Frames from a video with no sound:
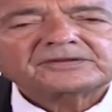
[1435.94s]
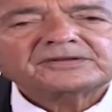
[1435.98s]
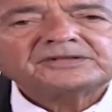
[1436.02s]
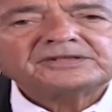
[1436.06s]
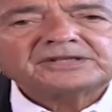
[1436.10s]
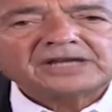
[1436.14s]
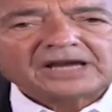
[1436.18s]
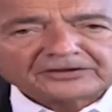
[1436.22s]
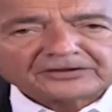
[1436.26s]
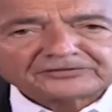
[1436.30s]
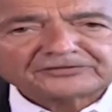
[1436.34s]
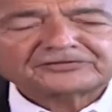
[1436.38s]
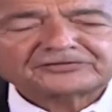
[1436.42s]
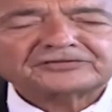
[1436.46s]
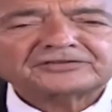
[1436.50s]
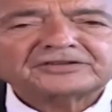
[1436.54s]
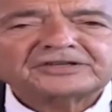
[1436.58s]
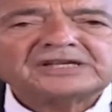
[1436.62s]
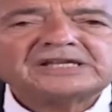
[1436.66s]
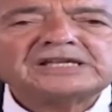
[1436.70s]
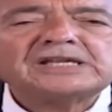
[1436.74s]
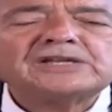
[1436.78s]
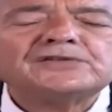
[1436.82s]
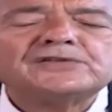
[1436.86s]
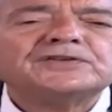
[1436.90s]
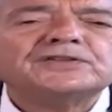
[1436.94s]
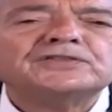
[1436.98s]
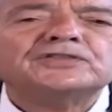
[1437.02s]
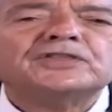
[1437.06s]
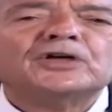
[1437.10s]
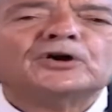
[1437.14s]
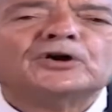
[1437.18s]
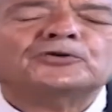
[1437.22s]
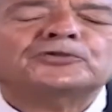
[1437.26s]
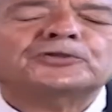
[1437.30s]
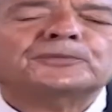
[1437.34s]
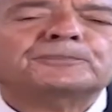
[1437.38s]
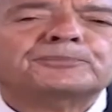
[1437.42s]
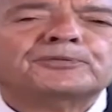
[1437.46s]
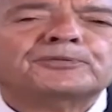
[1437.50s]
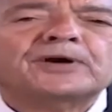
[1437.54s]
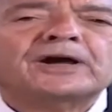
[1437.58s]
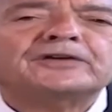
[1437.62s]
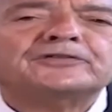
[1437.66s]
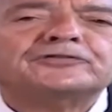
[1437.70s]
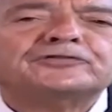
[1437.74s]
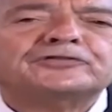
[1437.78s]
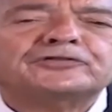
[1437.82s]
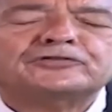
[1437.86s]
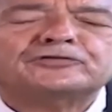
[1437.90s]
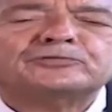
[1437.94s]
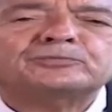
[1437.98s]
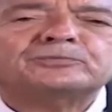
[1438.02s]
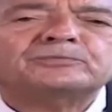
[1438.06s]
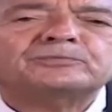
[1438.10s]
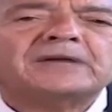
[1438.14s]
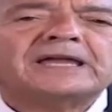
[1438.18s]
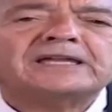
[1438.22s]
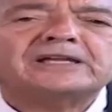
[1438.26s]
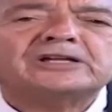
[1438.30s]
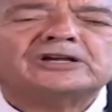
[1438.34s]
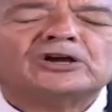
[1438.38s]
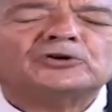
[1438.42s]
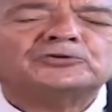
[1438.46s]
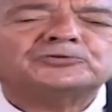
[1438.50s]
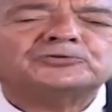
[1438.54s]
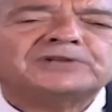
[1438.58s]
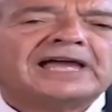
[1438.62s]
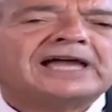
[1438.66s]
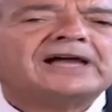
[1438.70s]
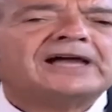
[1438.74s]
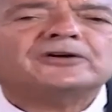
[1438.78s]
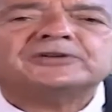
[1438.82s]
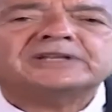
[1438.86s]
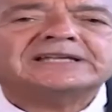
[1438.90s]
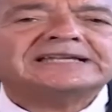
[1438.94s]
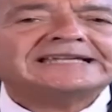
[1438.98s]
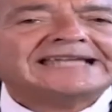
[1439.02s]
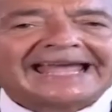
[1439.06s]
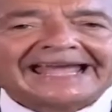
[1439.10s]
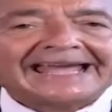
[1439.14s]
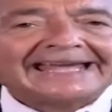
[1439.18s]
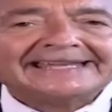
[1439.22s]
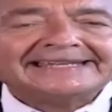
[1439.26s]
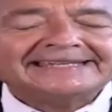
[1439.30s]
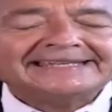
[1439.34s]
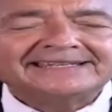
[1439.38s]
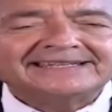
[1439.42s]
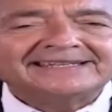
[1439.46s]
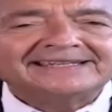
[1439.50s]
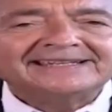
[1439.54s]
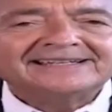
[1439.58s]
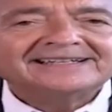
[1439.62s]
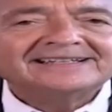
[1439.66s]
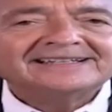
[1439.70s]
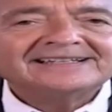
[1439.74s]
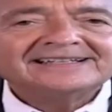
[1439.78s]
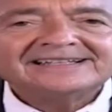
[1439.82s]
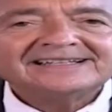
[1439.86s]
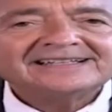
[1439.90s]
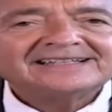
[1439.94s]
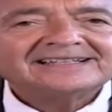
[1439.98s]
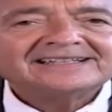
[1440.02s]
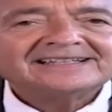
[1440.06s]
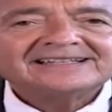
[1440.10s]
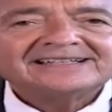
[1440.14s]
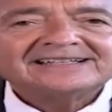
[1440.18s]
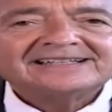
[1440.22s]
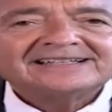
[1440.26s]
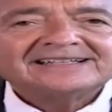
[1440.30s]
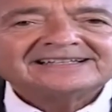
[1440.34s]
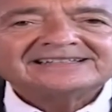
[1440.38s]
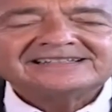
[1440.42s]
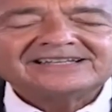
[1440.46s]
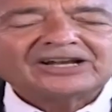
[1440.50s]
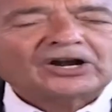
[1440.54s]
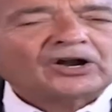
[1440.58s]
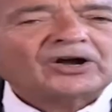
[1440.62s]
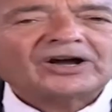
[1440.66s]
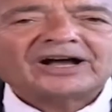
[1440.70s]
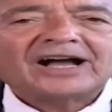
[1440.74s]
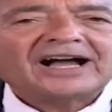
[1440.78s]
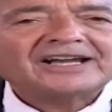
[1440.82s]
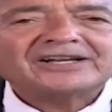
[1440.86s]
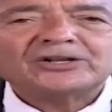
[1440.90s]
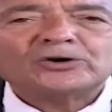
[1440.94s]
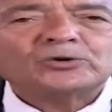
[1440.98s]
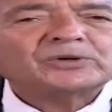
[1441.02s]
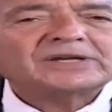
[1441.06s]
Yes. Even though the prices may go down again, I don't